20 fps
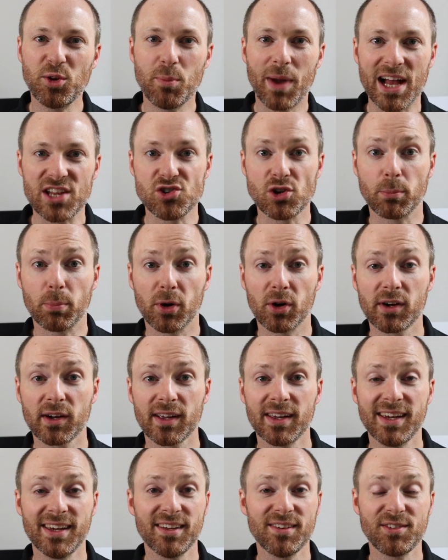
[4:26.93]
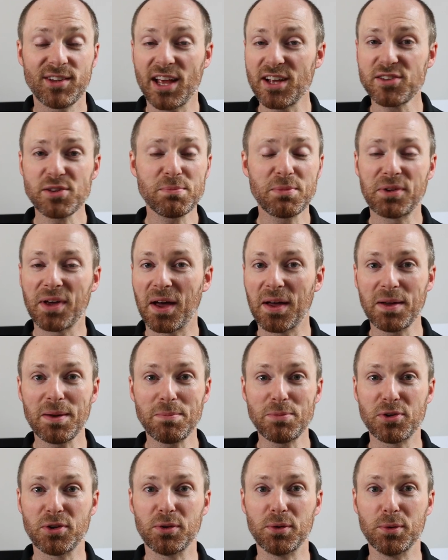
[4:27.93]
new magic book, take some
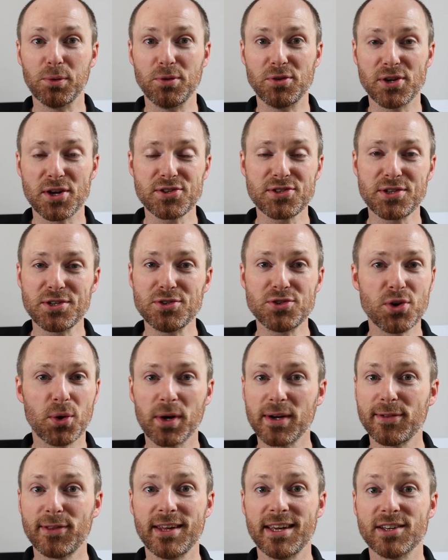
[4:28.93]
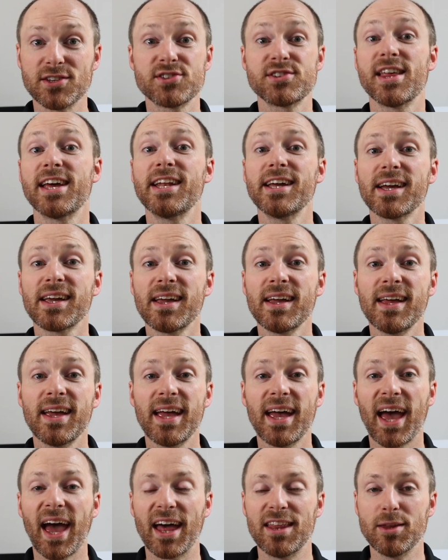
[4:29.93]
time to just enjoy the aesthetic
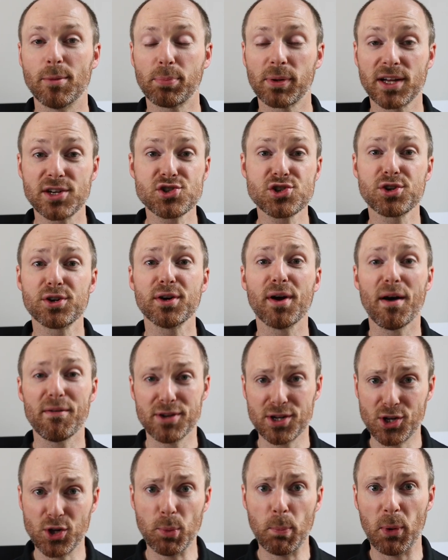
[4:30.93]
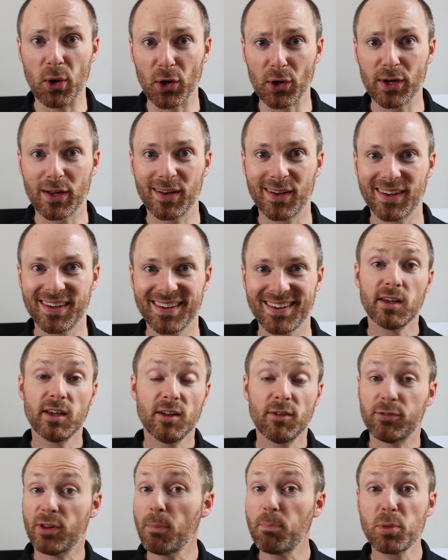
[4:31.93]
and the pleasure of a new book.
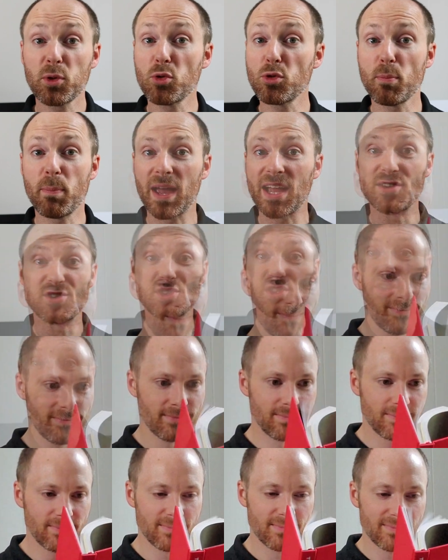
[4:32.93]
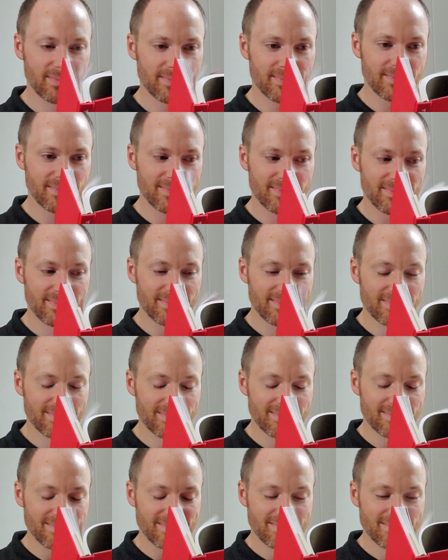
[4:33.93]
Flip through the pages if you want. Look at the
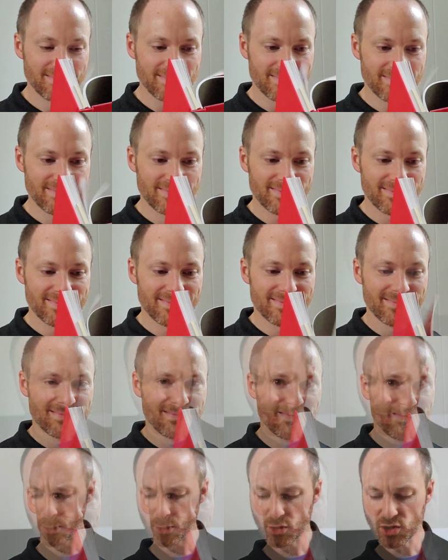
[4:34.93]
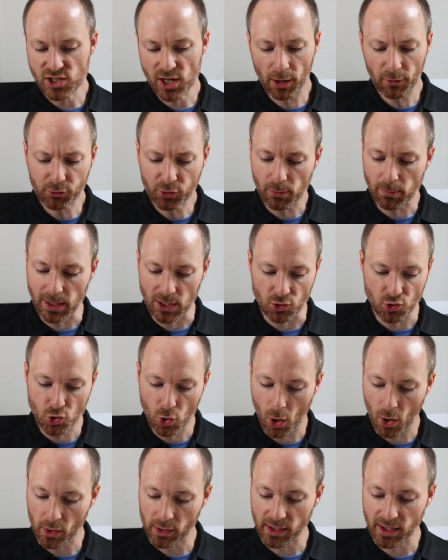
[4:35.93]
pictures. Allow yourself to be
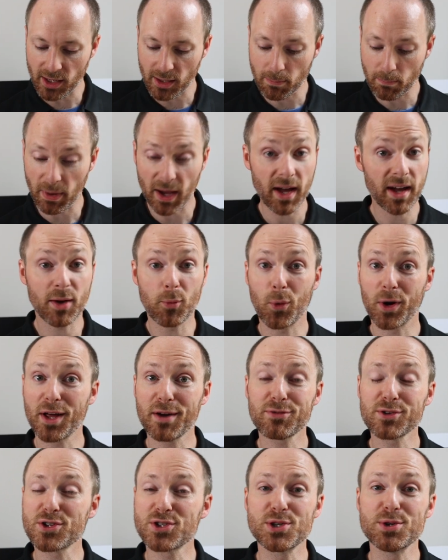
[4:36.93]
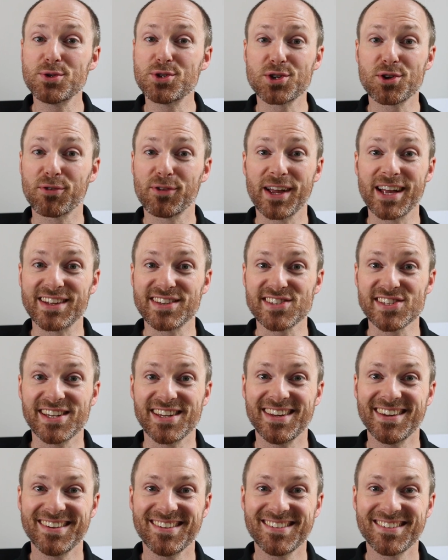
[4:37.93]
drawn in by whatever suits your
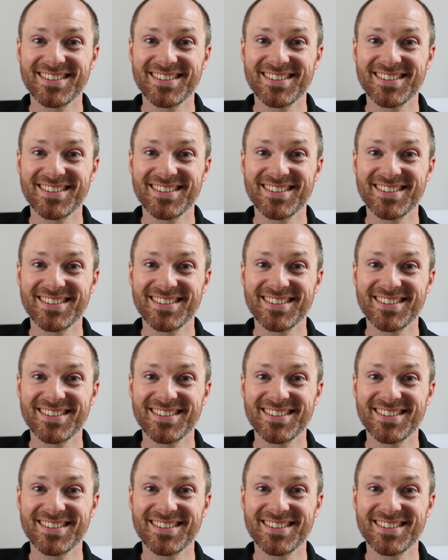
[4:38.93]
fancy.